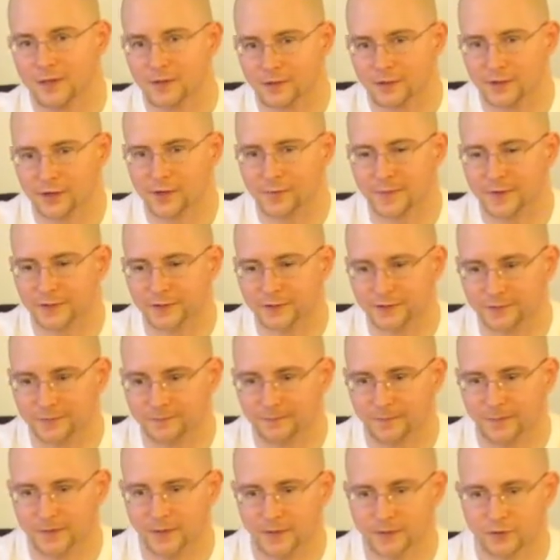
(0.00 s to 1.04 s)
thermos
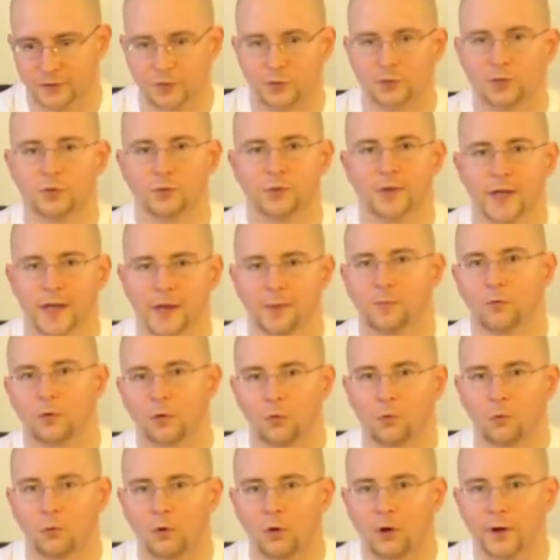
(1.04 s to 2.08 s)
to create
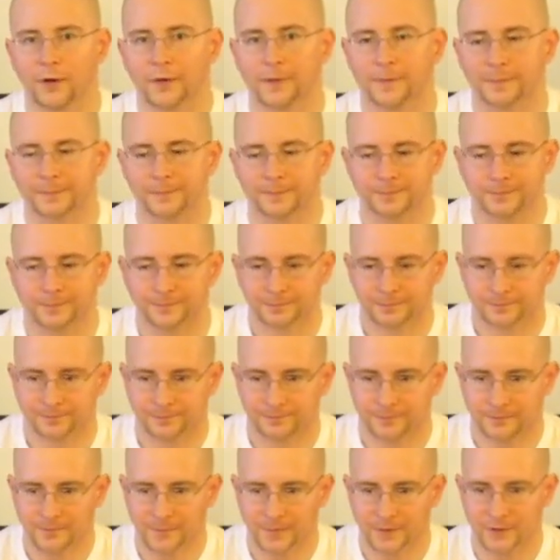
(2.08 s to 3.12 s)
more water.
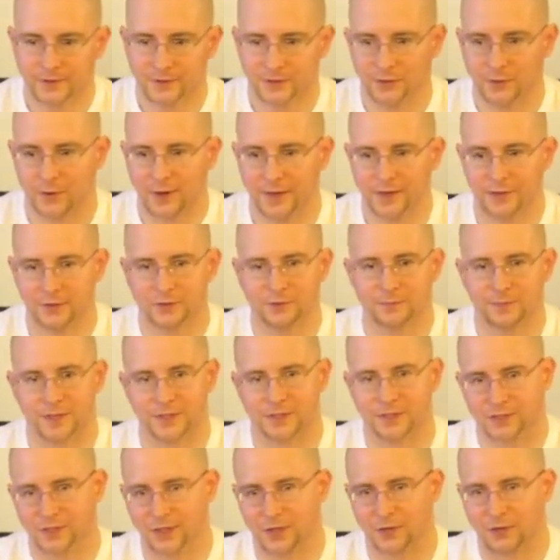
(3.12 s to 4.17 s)
So I used my
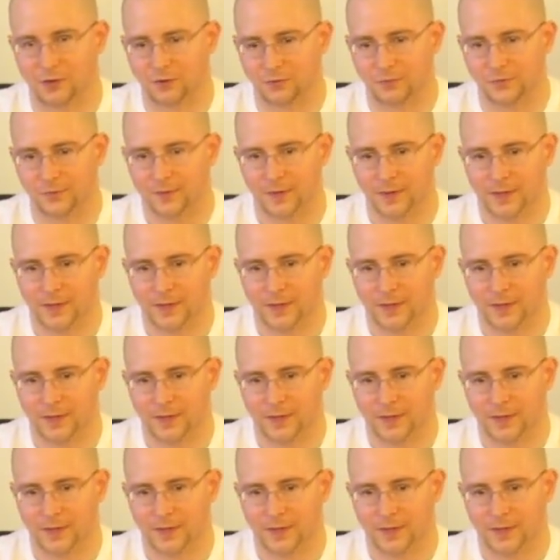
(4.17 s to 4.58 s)
stove.